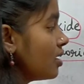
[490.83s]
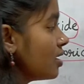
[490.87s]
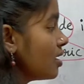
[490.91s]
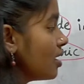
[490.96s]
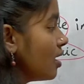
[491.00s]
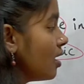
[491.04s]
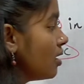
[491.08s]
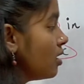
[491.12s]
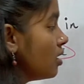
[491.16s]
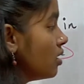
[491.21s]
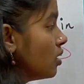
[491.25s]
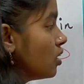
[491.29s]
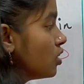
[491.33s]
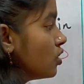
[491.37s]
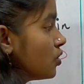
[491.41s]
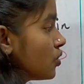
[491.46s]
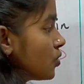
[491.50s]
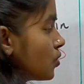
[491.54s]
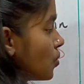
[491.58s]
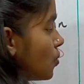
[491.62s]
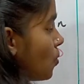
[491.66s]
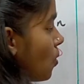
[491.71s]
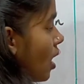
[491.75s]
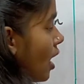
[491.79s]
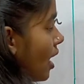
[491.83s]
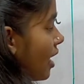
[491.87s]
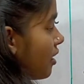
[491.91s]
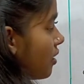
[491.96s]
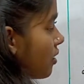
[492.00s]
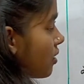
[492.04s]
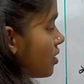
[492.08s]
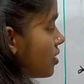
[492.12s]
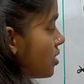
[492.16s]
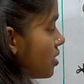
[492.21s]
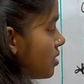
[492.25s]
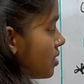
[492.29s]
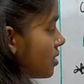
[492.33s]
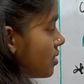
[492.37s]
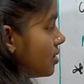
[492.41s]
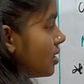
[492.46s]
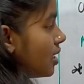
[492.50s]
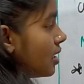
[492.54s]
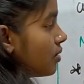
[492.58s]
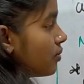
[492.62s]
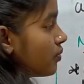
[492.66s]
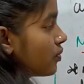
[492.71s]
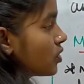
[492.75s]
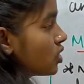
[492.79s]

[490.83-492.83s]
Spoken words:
here 2 hydrogen is there.